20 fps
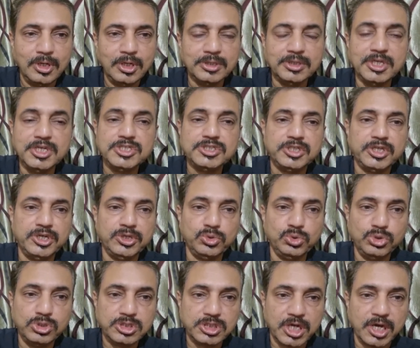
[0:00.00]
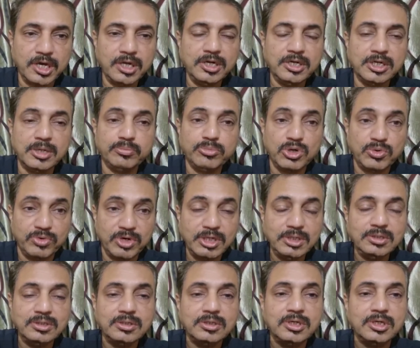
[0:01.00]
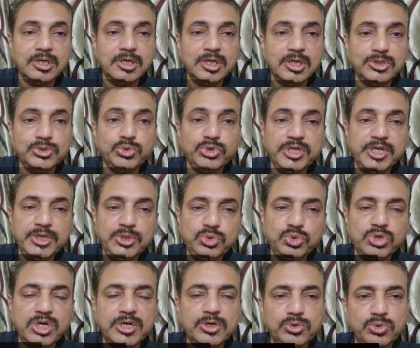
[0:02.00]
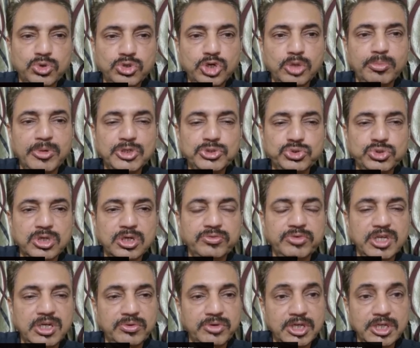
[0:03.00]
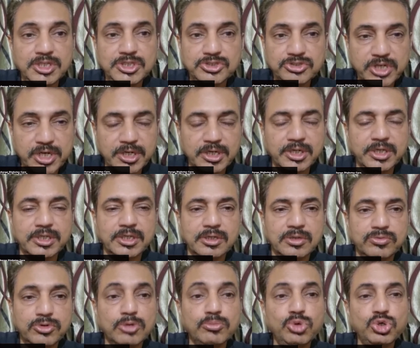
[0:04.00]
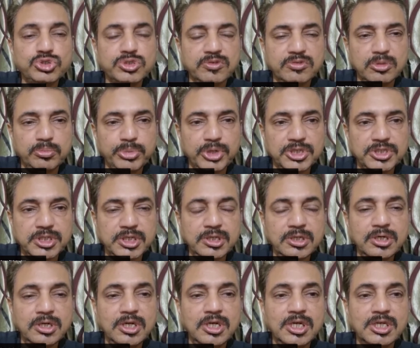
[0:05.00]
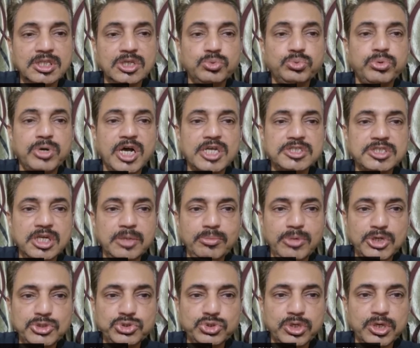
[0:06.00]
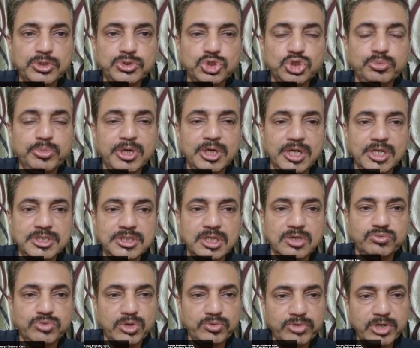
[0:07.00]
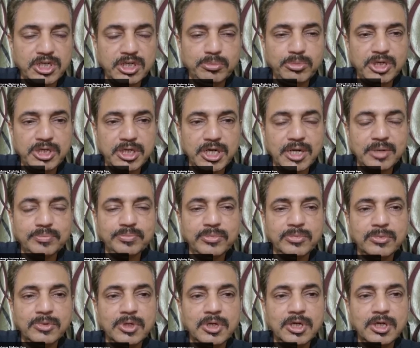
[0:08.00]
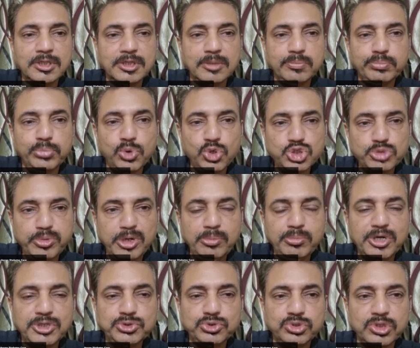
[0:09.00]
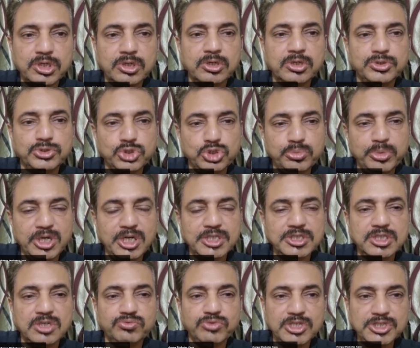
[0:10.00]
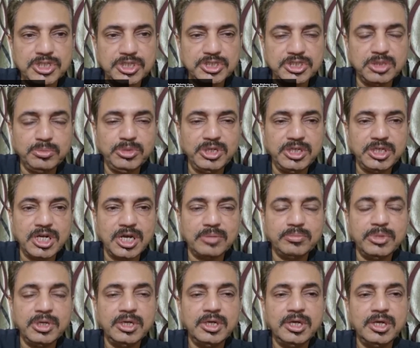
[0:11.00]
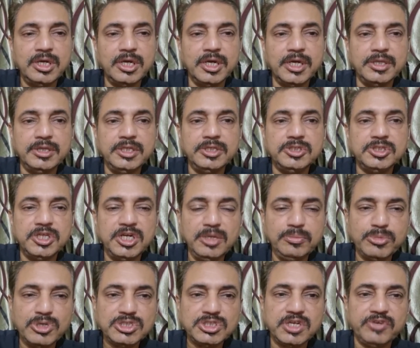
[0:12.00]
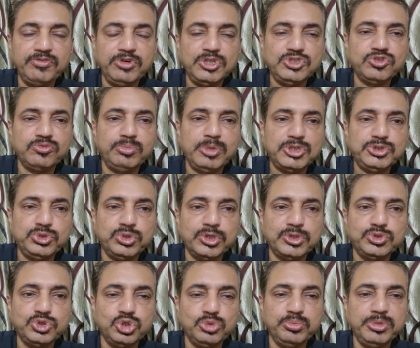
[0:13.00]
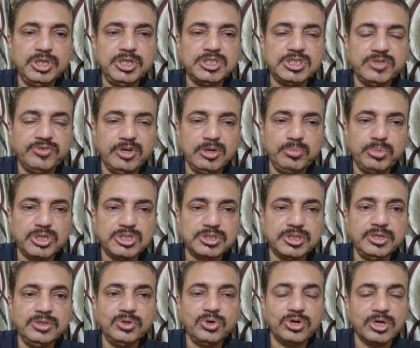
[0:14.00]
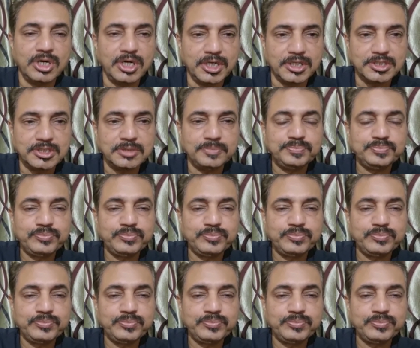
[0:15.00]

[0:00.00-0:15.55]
These three rules are: number one, you need to control your blood sugar very, very strictly. For most of the patient, the fasting blood sugar should be less than 120 mg, the post-meal blood sugar should be less than 160 mg, and the 3 months average of blood sugar should be 7% or less.